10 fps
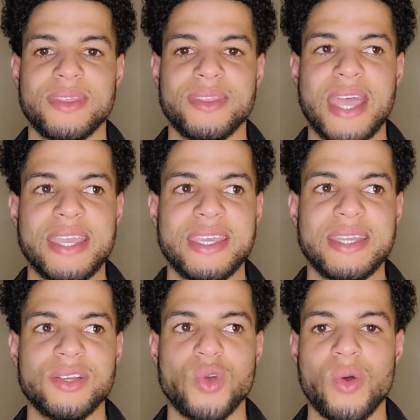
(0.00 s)
they
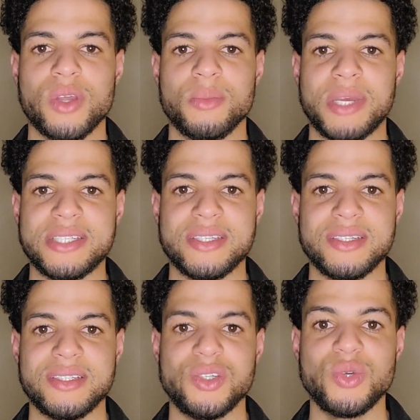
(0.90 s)
can grow their business. You can